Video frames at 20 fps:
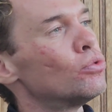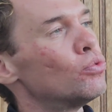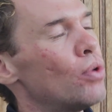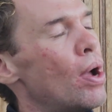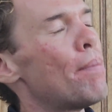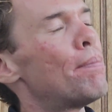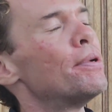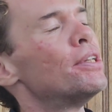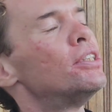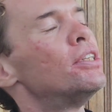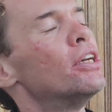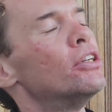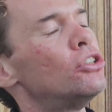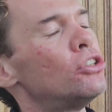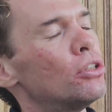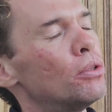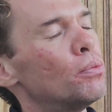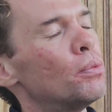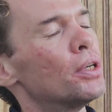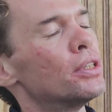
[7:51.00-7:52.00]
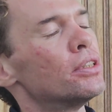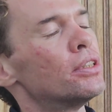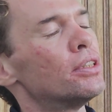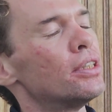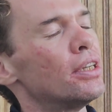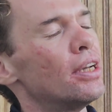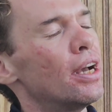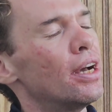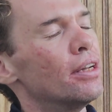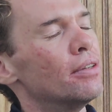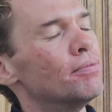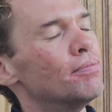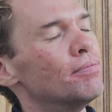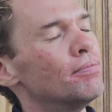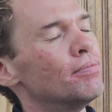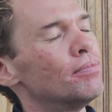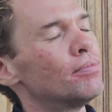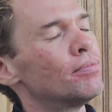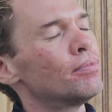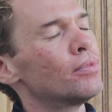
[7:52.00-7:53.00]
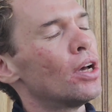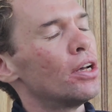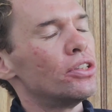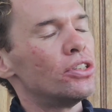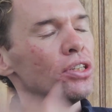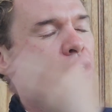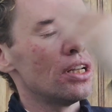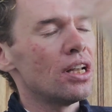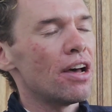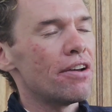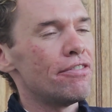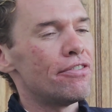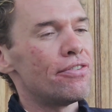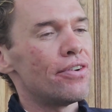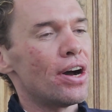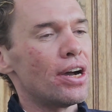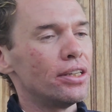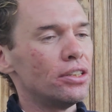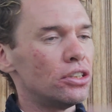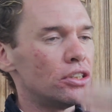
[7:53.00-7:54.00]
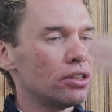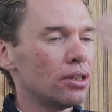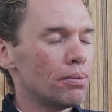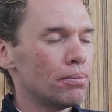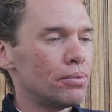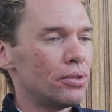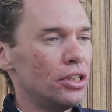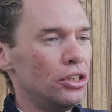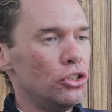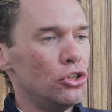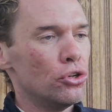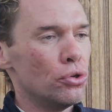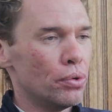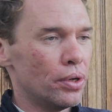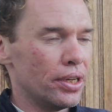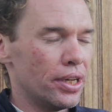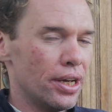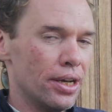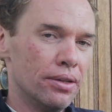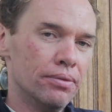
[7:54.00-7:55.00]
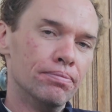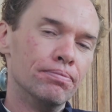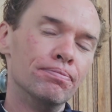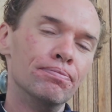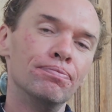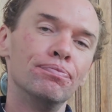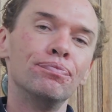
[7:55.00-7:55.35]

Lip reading: repetition once again. Until I find something new again.